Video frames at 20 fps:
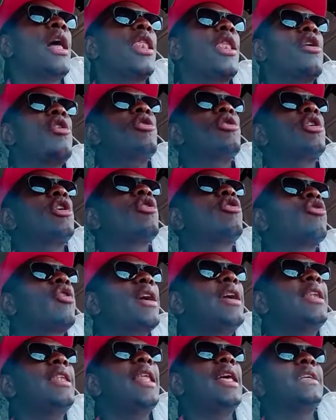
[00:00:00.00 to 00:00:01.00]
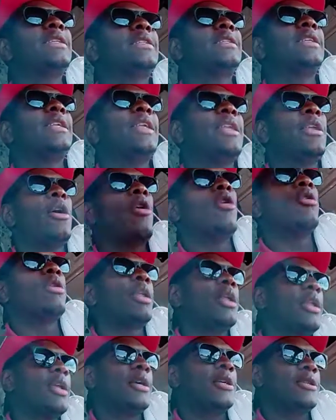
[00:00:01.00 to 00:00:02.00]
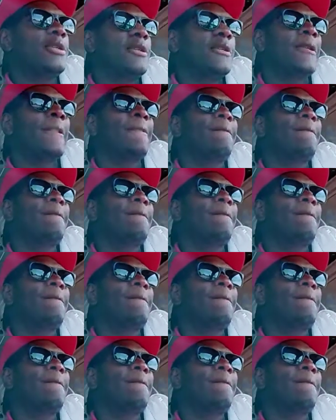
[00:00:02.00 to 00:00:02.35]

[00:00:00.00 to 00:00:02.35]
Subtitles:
learned a great lesson in all of this.